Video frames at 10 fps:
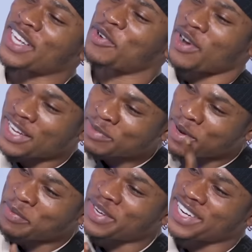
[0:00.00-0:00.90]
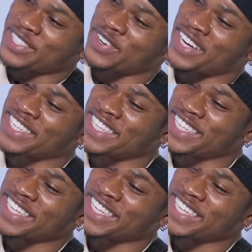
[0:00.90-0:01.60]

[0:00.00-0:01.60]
I will ask my parents one day.